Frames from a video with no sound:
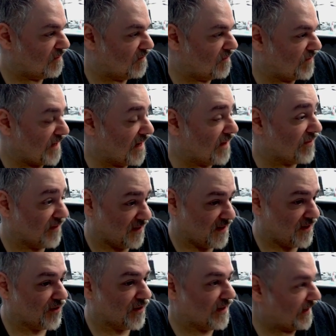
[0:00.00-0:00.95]
Yeah, the
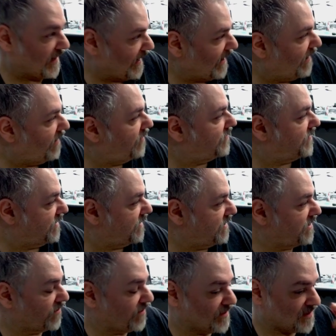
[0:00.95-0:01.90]

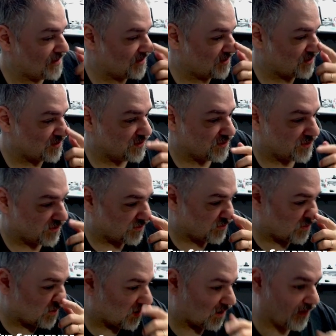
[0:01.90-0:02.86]
Niren sisters are
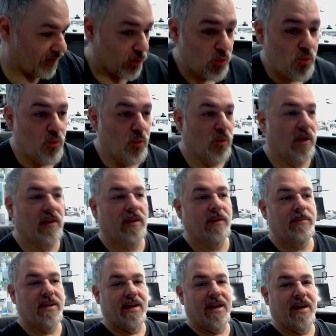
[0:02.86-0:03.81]
let
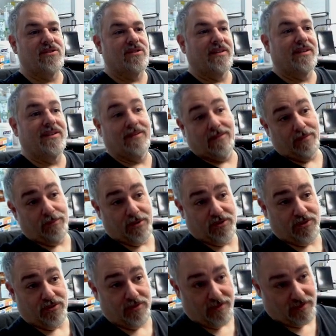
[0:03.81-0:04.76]
me show
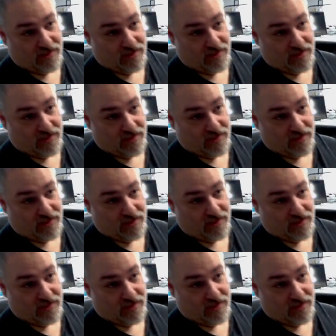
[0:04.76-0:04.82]
you the